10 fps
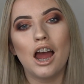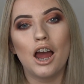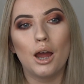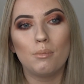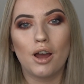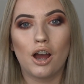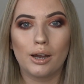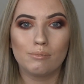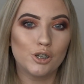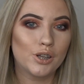
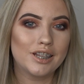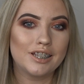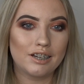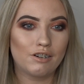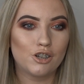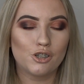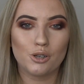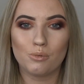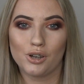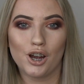I'm doing the 0
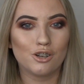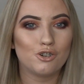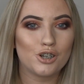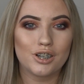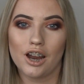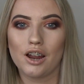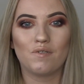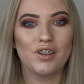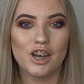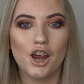to 100
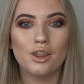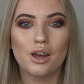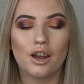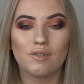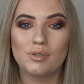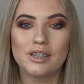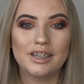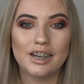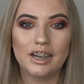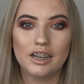video that I've been
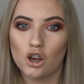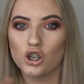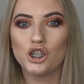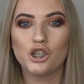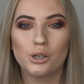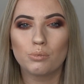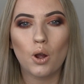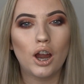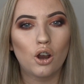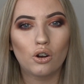seeing on YouTube
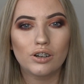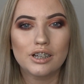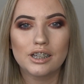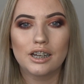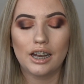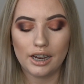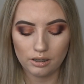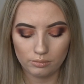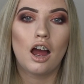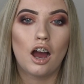quite a lot recently.